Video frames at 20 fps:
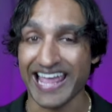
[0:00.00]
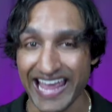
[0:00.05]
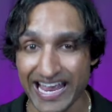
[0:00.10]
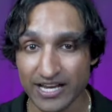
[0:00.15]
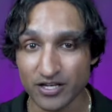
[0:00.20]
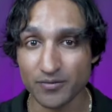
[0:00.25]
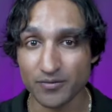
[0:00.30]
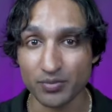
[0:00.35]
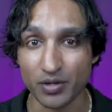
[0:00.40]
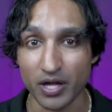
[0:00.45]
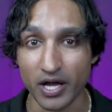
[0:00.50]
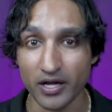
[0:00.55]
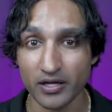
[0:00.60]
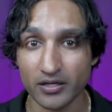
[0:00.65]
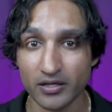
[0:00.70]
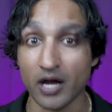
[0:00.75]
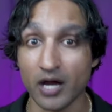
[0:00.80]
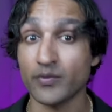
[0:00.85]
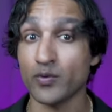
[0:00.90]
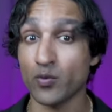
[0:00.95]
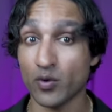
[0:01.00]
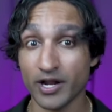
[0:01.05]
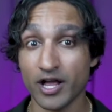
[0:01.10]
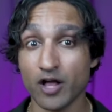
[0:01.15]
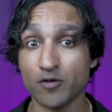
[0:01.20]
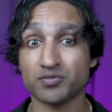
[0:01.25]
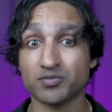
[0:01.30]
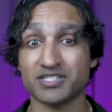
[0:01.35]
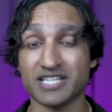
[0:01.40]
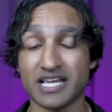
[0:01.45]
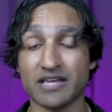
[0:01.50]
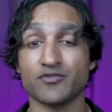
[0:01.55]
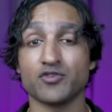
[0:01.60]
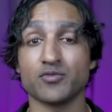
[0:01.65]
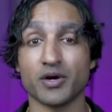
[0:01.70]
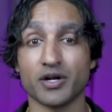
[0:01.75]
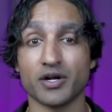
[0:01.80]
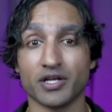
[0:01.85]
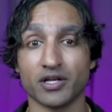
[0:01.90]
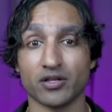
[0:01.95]
and compliant, and we want to help save you
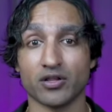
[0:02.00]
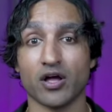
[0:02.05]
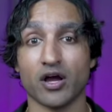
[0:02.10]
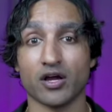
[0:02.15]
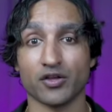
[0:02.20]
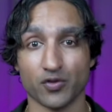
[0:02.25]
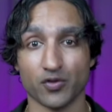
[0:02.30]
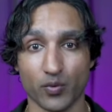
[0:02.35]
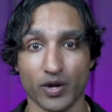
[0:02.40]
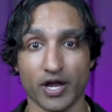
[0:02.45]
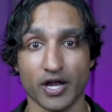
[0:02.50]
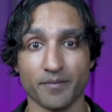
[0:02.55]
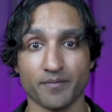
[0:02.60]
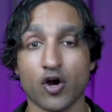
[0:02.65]
money along the way.